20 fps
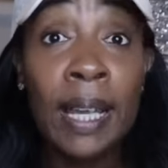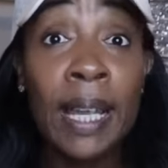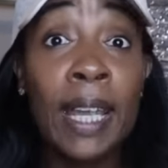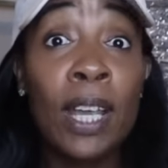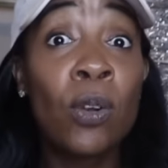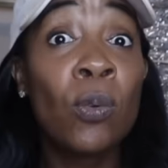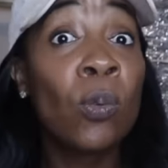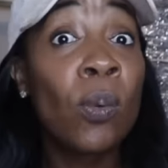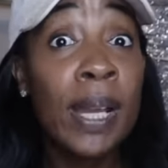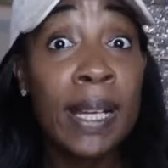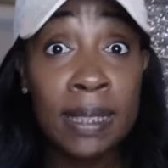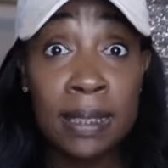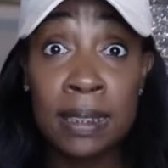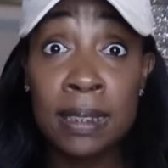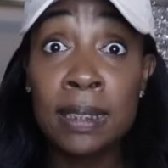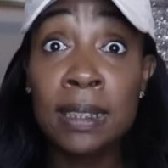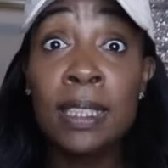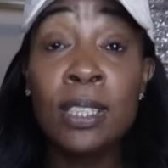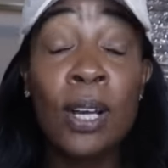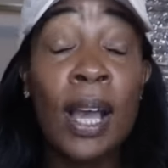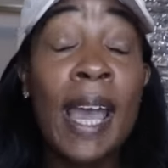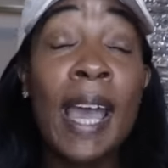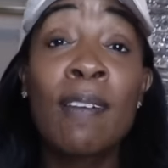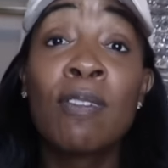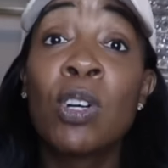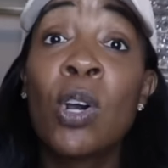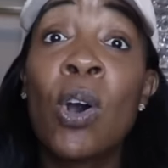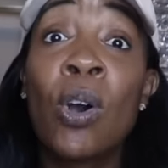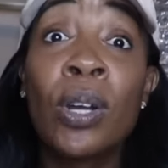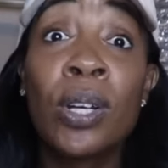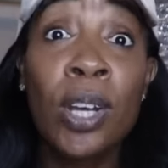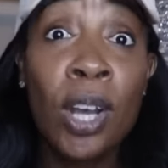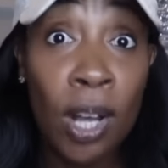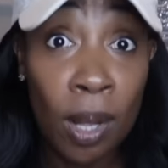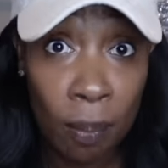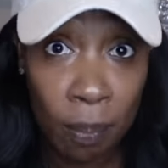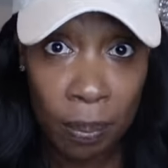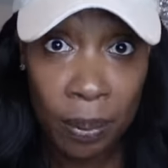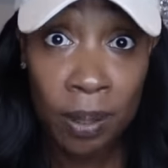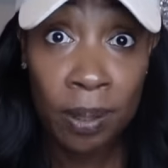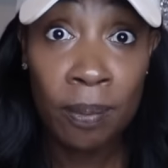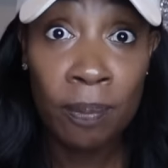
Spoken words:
And rates still have gone up,